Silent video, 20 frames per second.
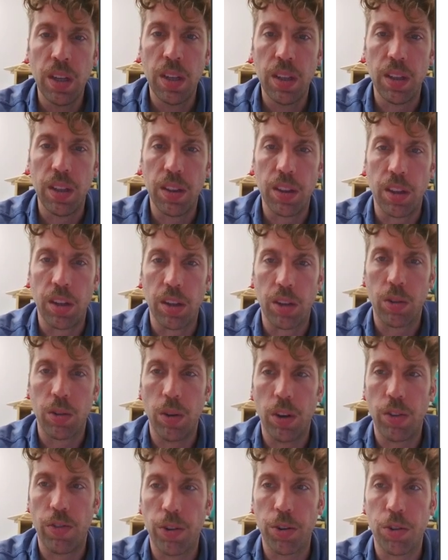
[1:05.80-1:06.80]
the
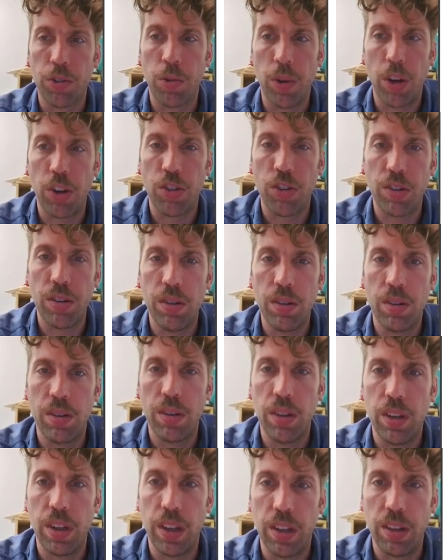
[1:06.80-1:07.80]
first question
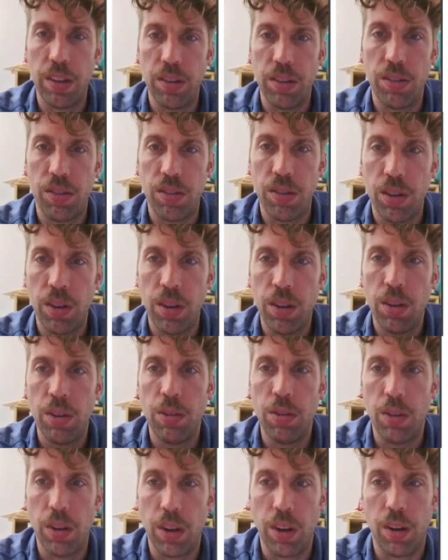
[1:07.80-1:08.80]
is
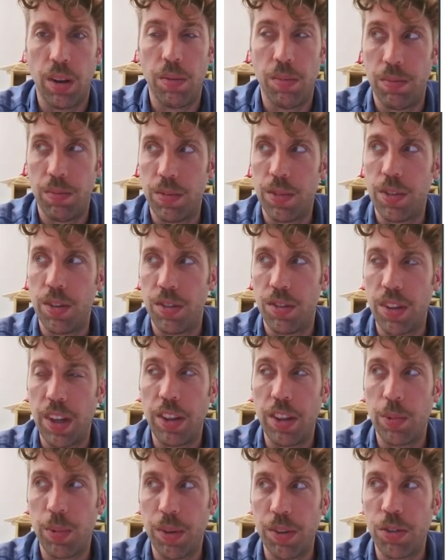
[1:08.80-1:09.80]
to state
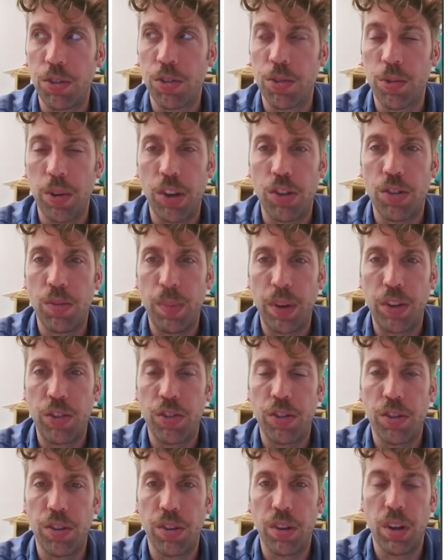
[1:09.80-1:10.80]
the research question. Make
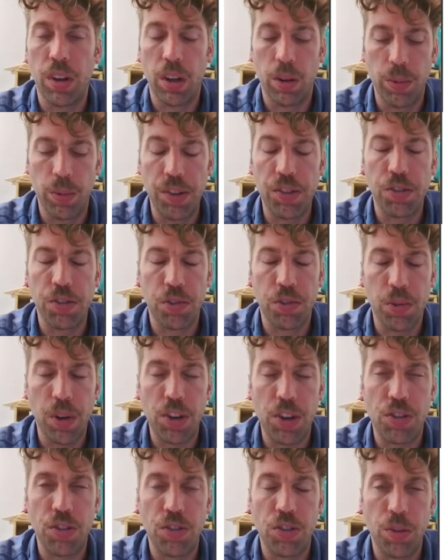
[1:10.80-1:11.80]
sure a research
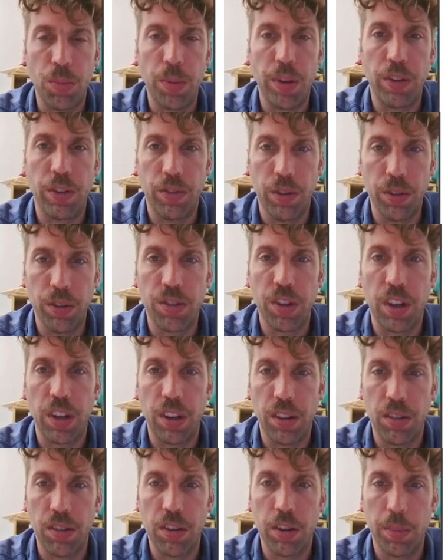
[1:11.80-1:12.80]
question should be a full
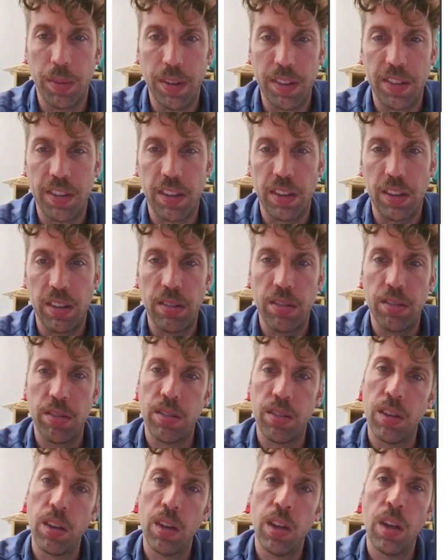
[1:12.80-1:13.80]
sentence, complete sentence.
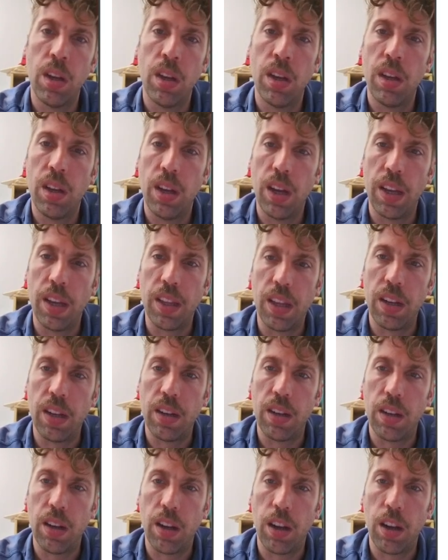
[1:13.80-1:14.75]
And then